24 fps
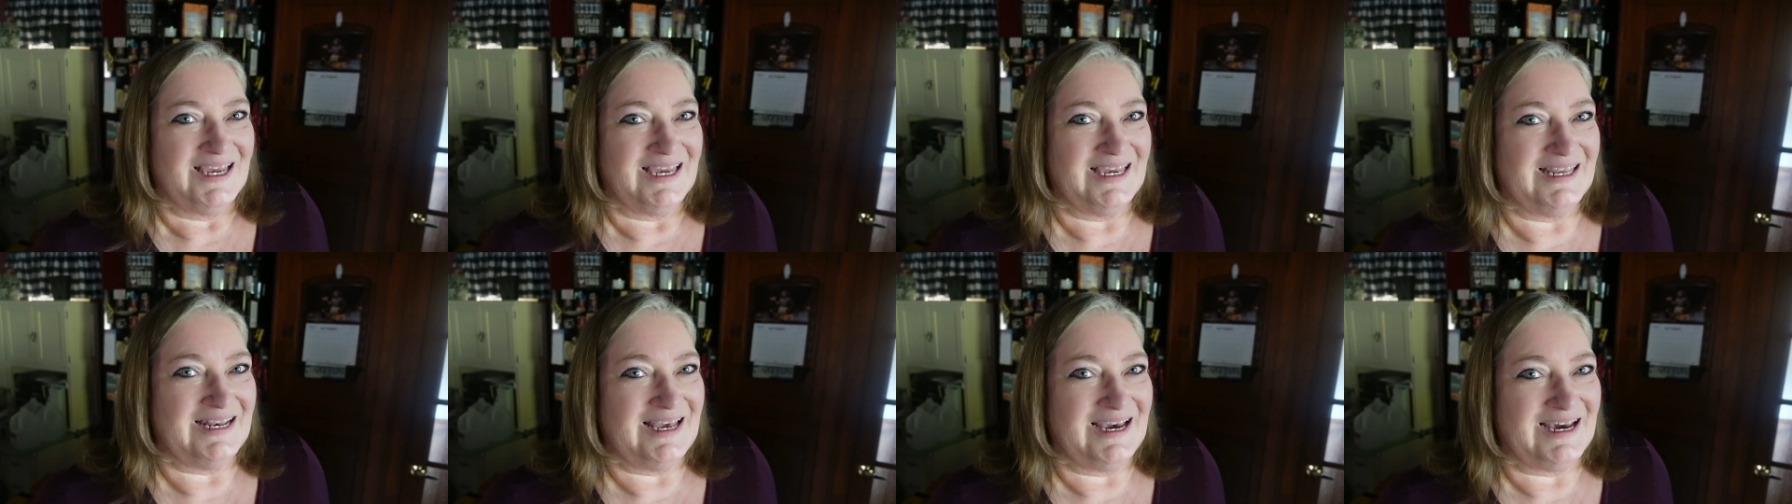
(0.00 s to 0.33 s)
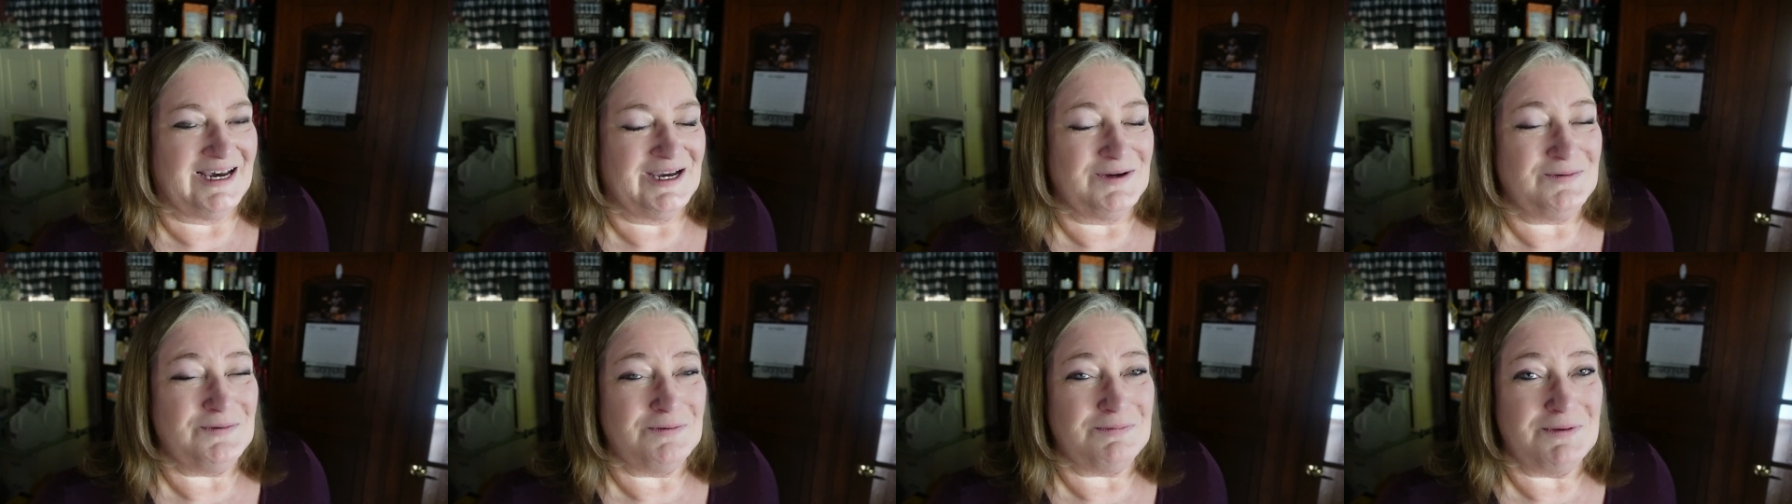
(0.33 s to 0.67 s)
and
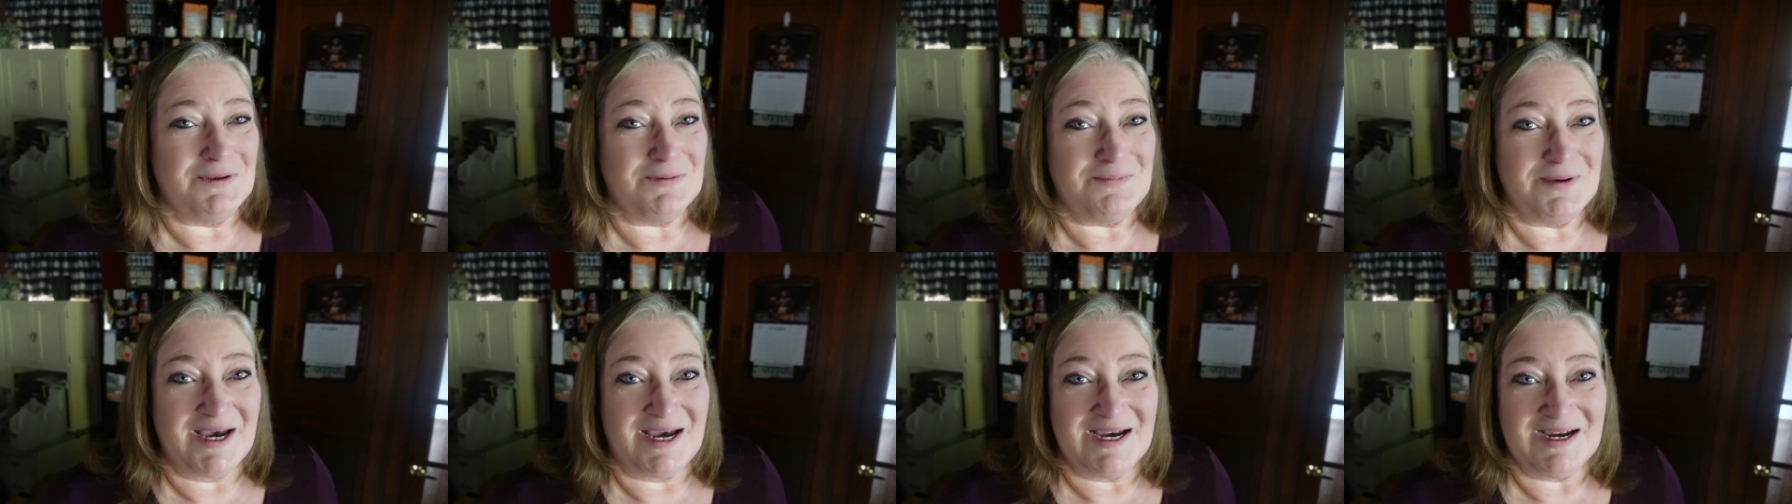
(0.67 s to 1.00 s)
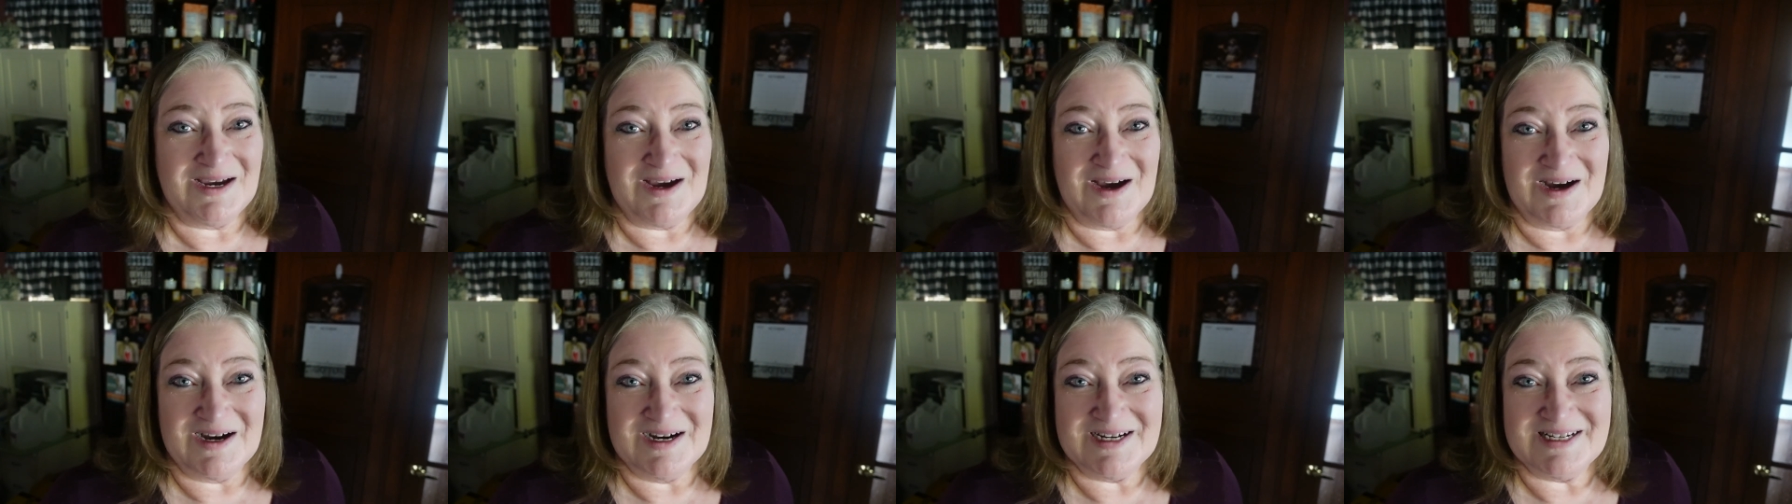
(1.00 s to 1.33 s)
I will be
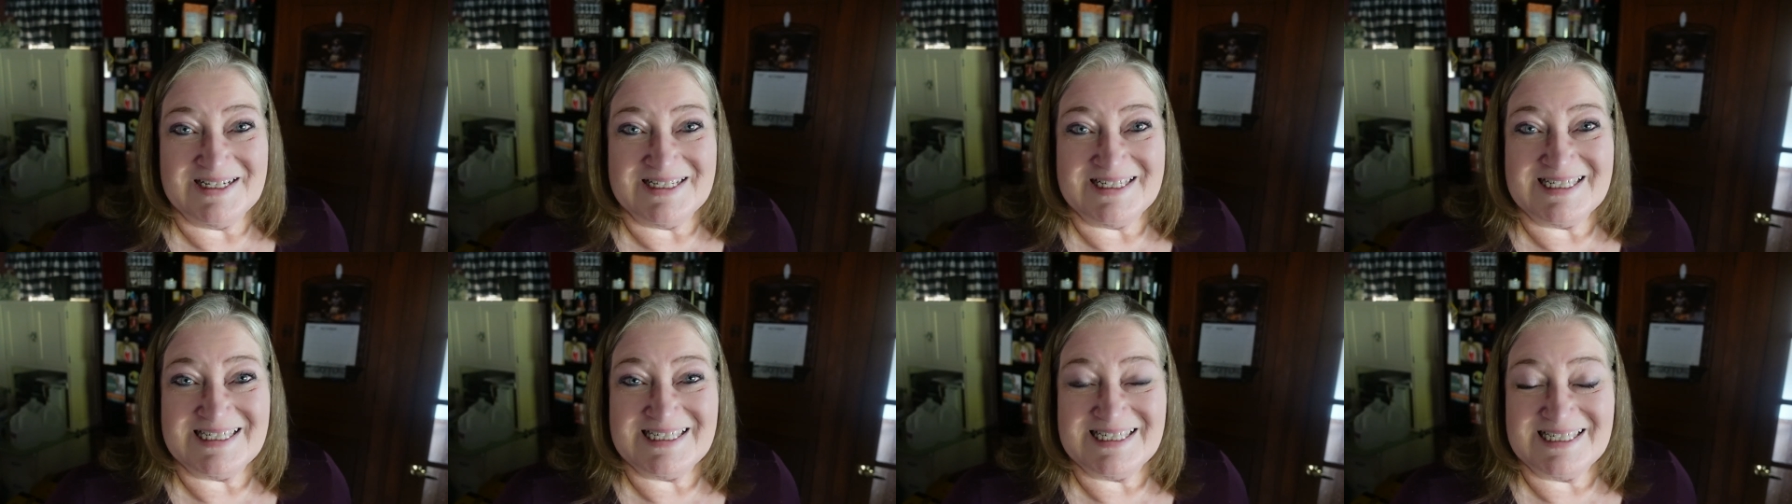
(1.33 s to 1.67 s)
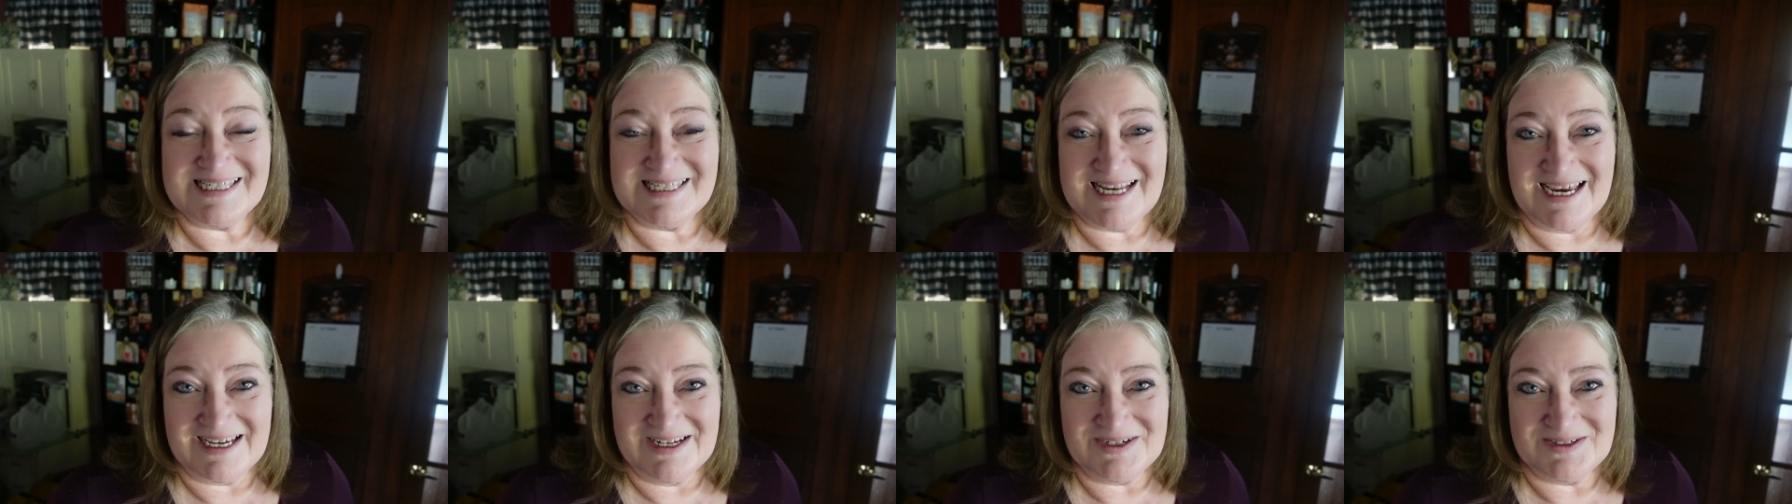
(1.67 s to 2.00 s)
back on
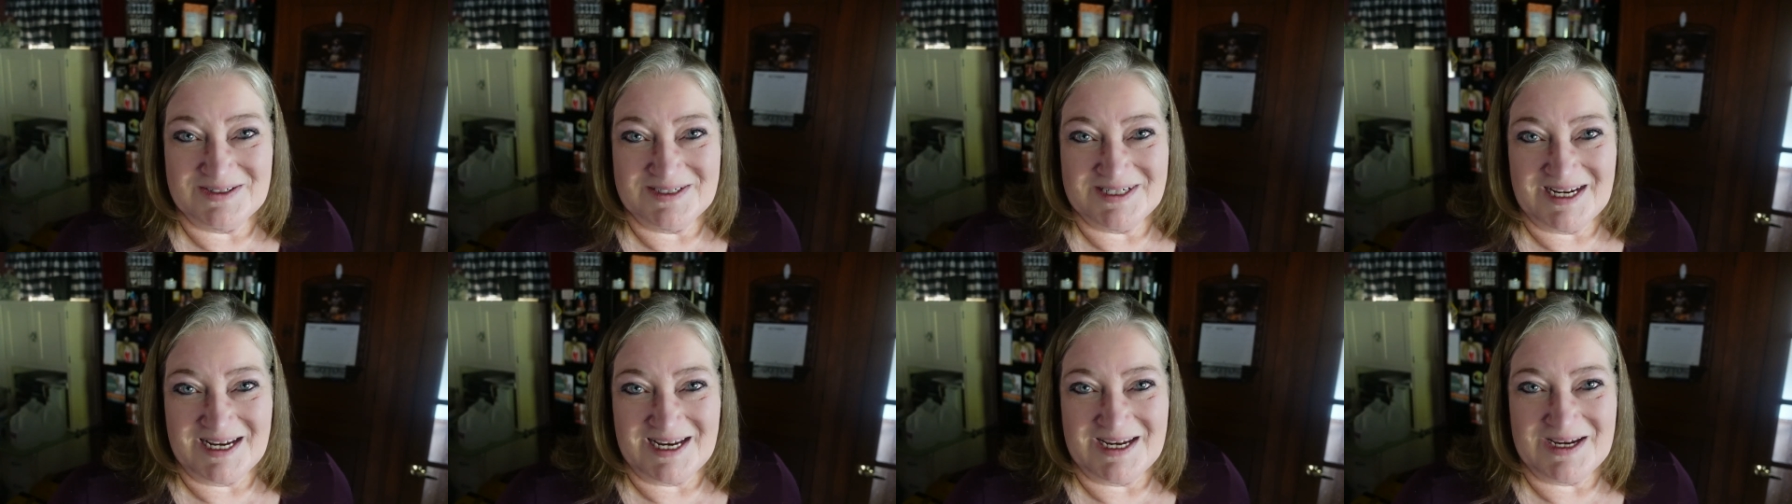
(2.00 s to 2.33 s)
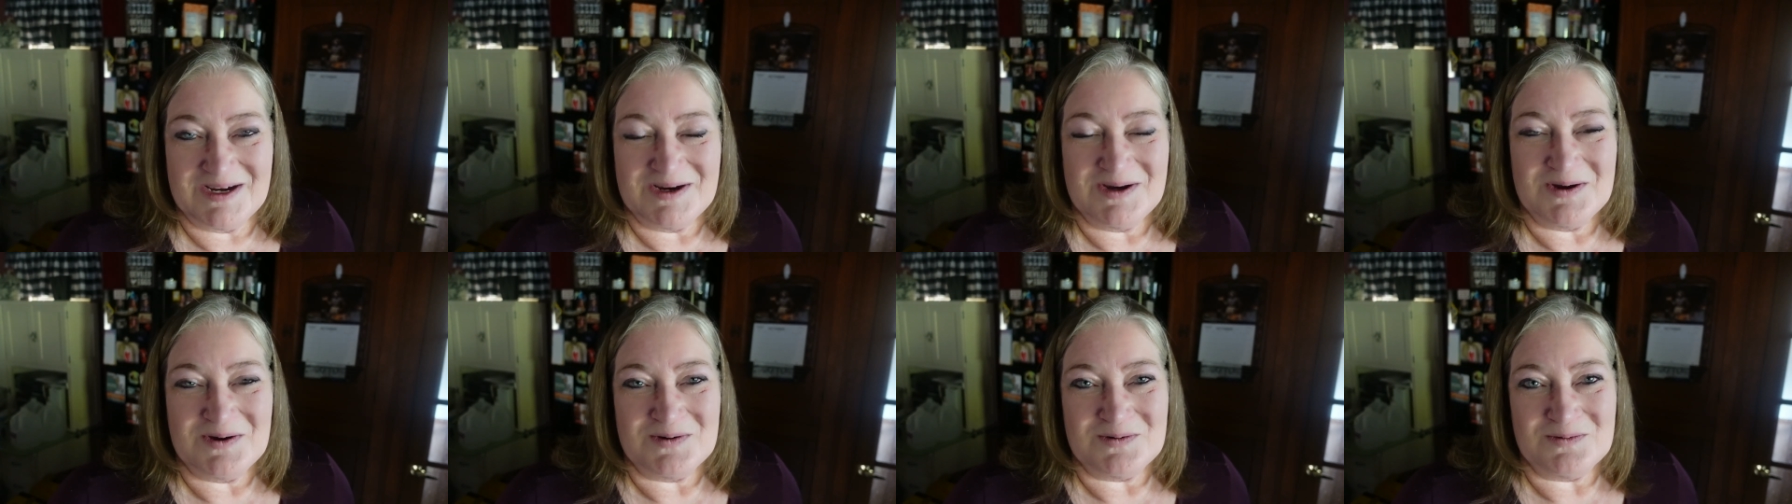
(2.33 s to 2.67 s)

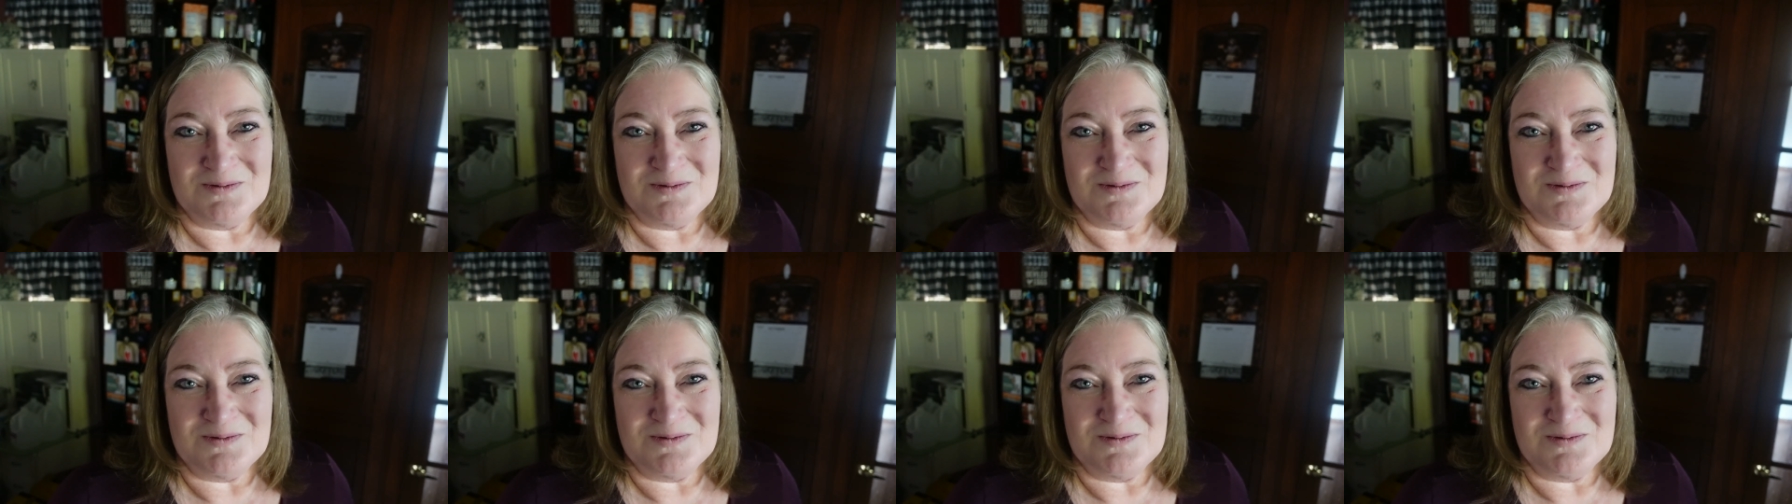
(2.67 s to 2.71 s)
Saturday